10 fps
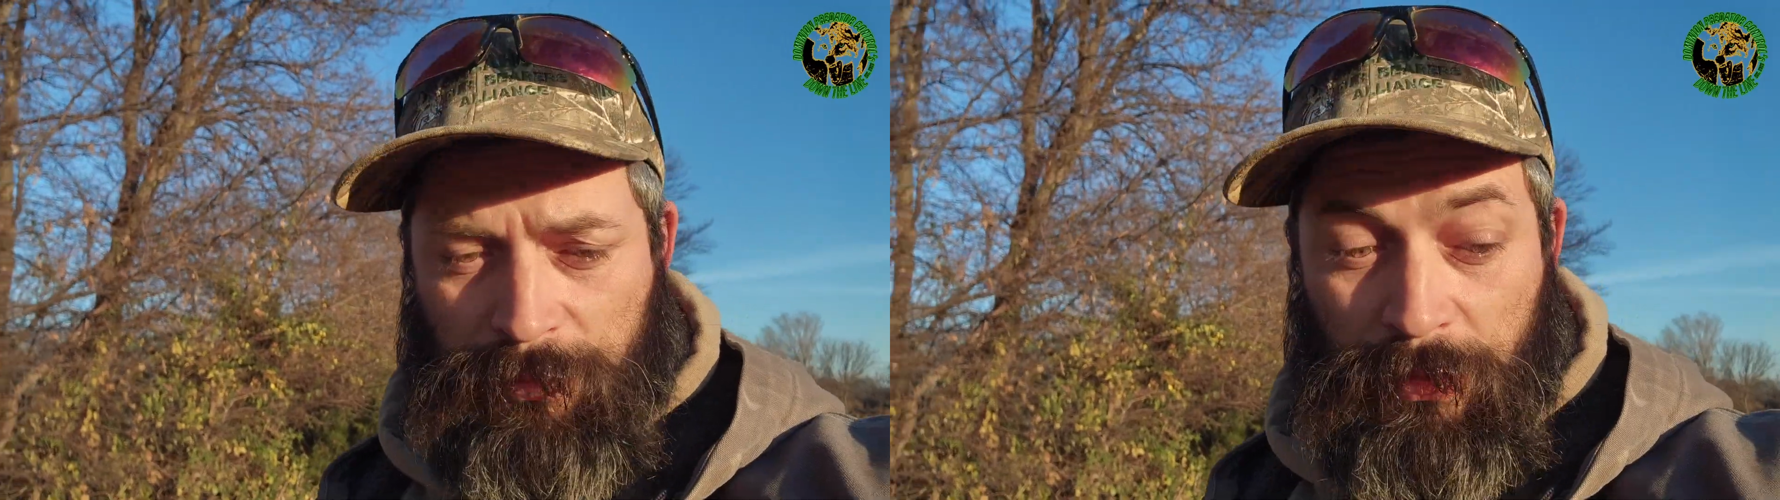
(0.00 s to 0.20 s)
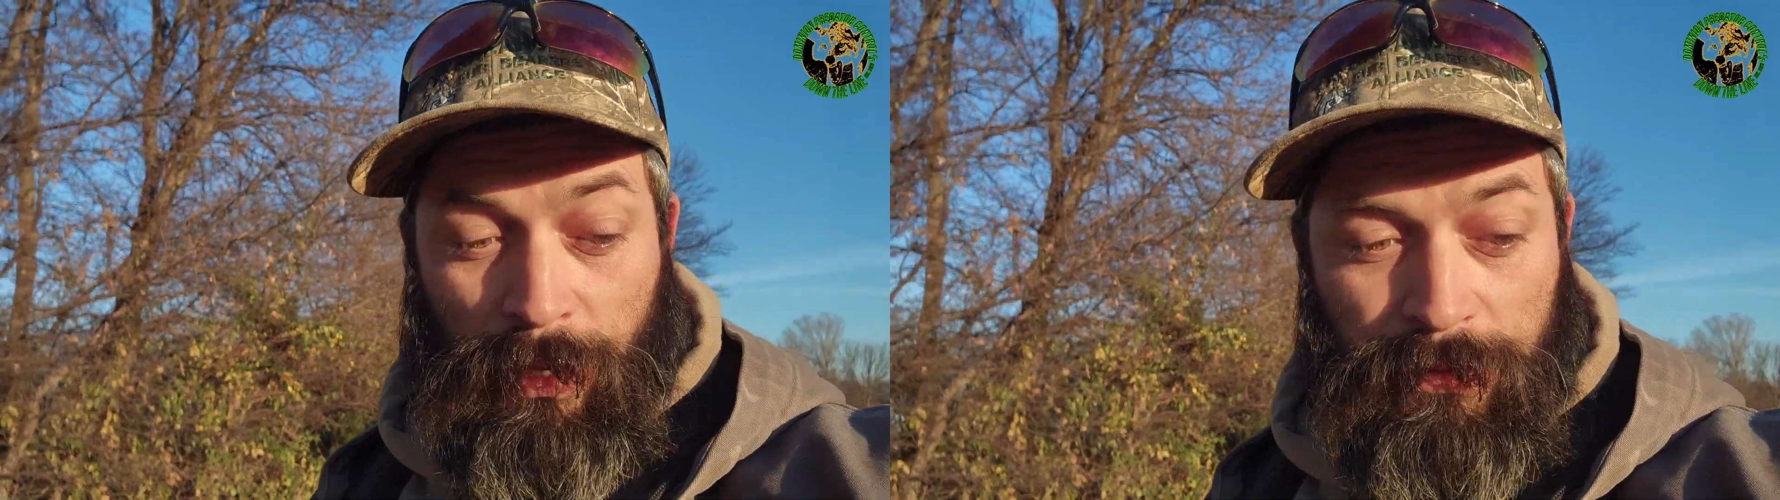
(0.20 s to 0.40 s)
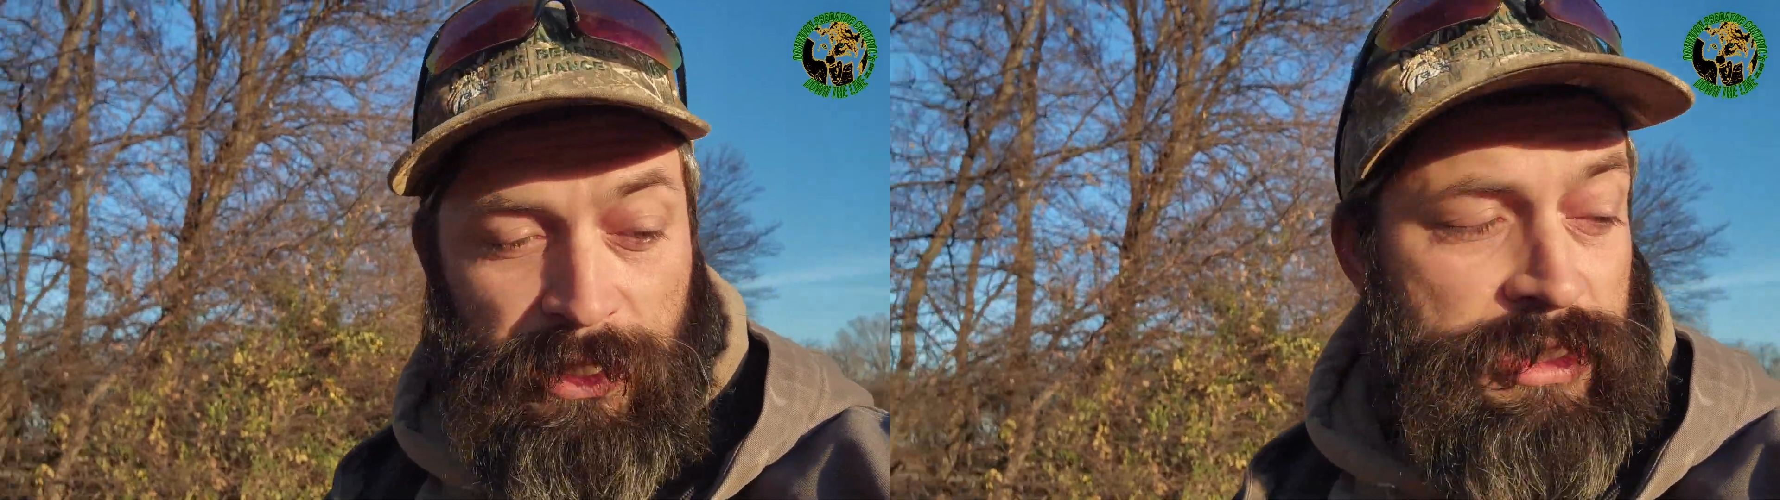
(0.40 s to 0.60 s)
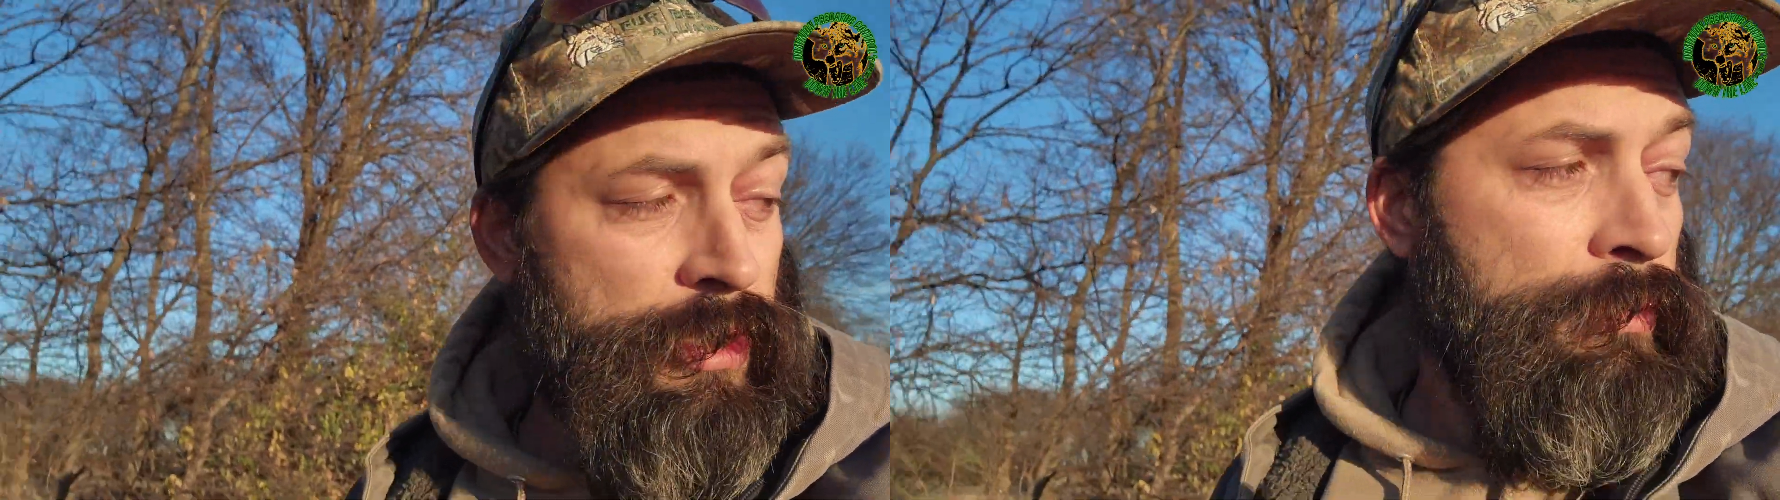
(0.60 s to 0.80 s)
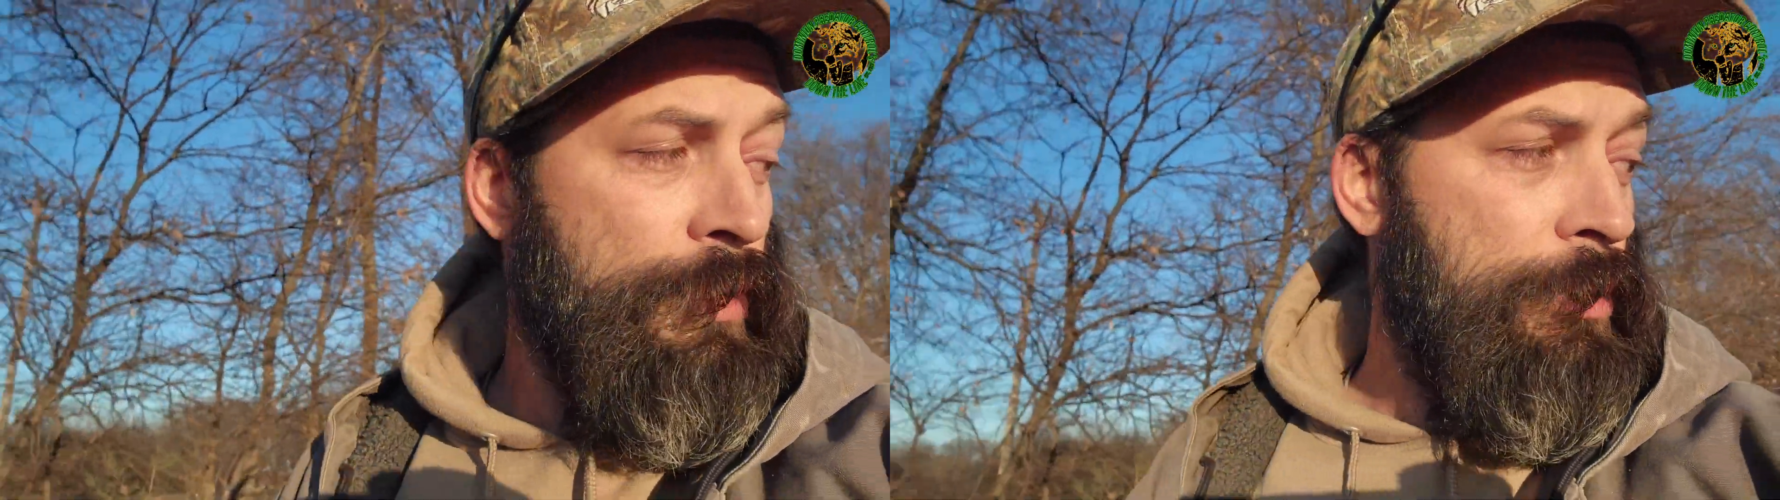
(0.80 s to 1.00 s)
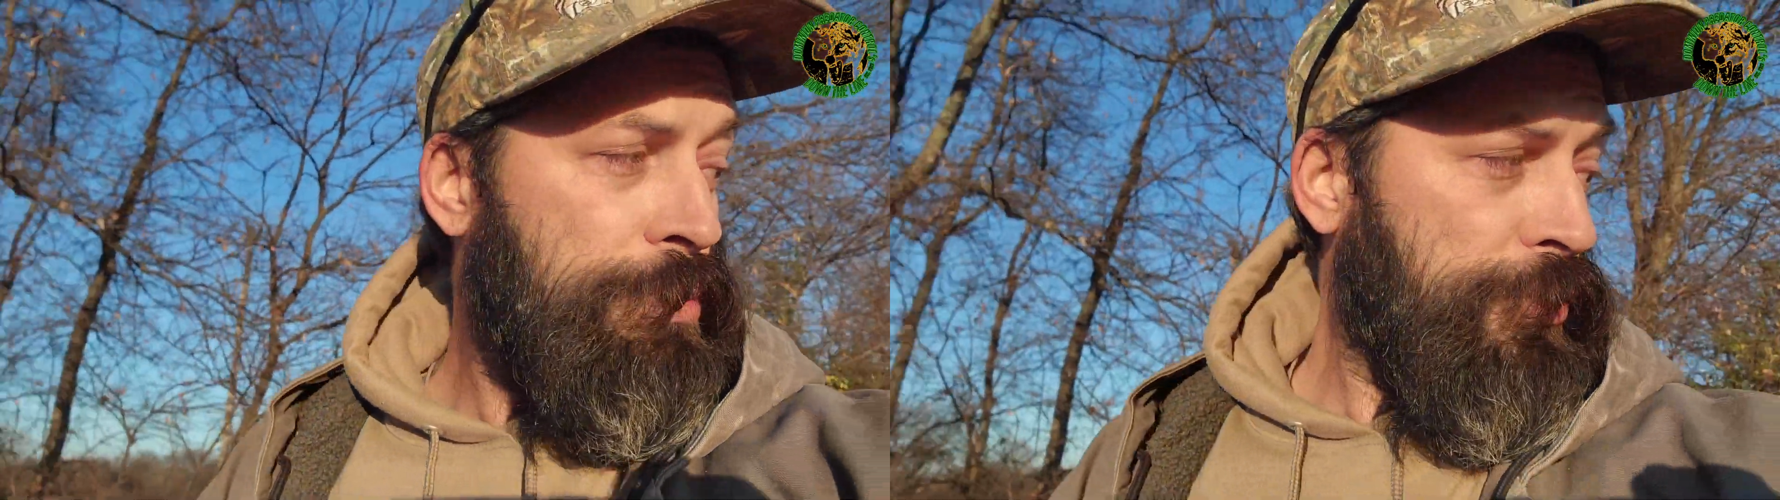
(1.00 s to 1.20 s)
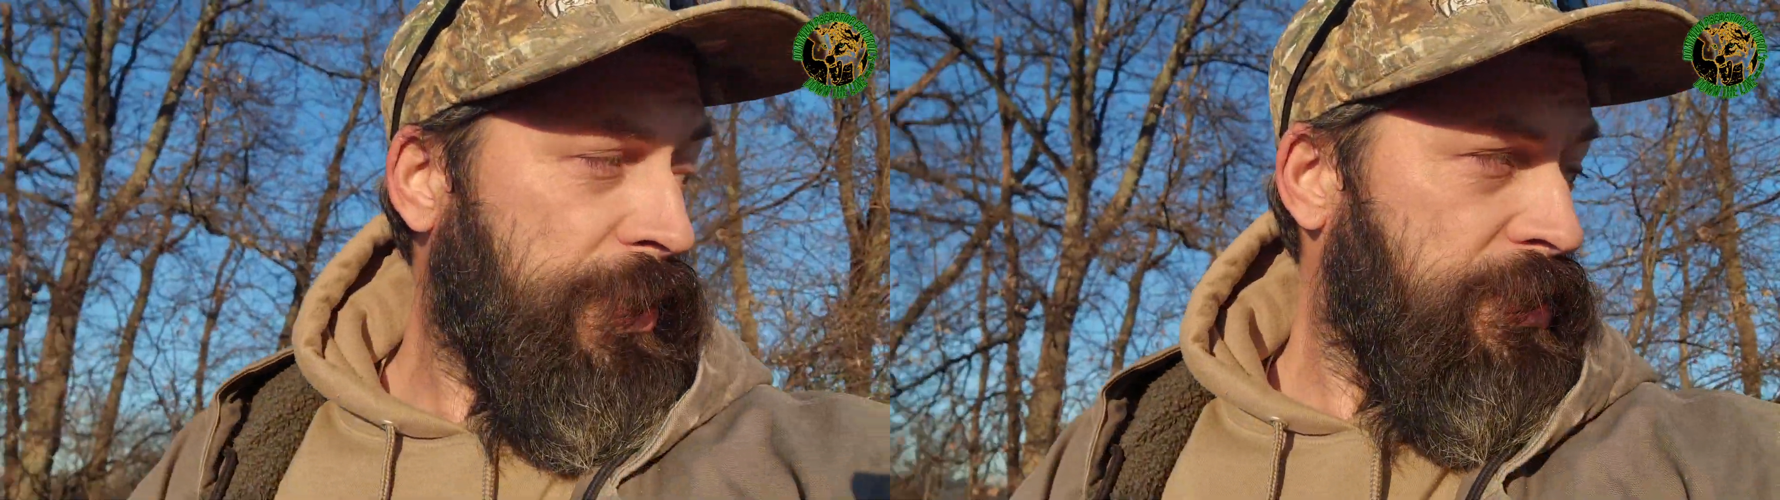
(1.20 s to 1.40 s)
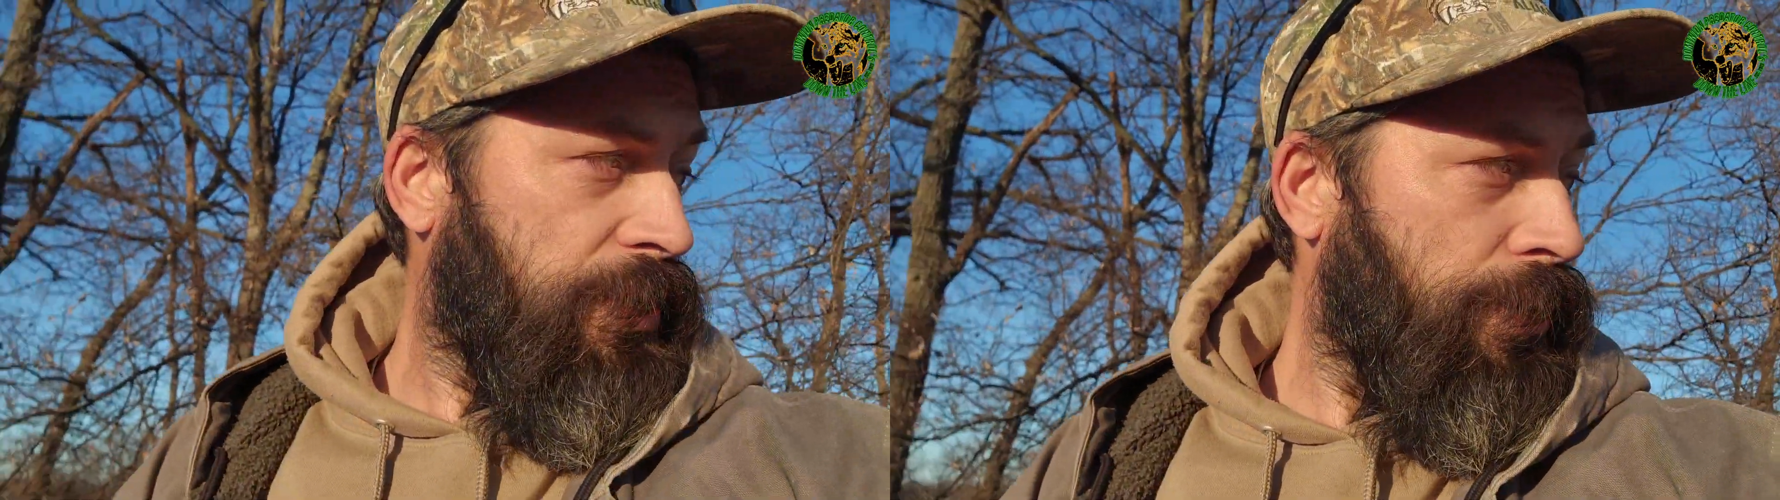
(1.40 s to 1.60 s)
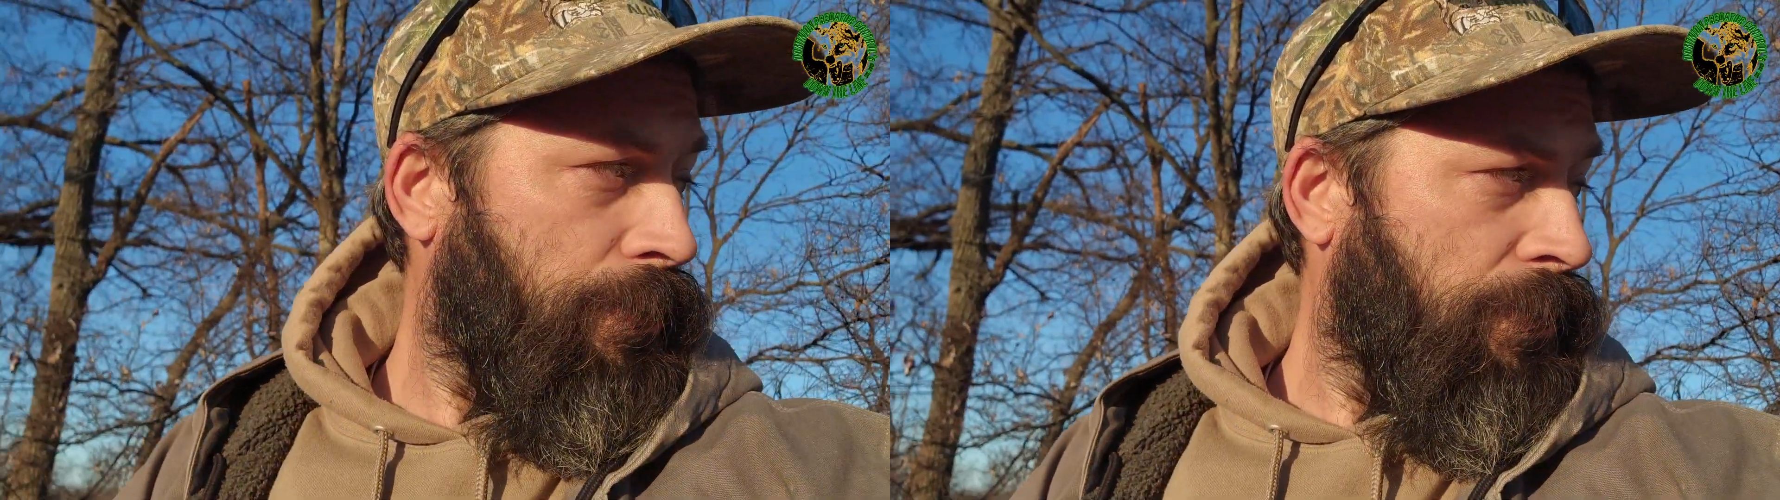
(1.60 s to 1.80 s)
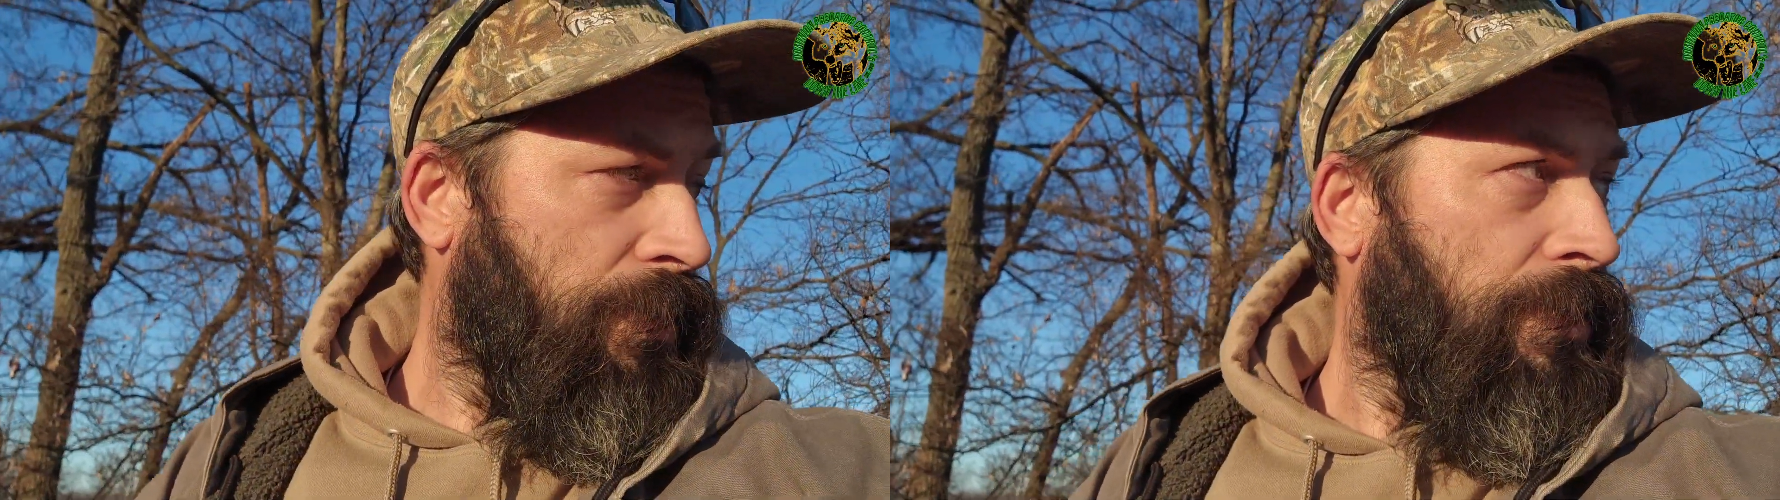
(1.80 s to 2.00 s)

and I was actually getting ready to pull these two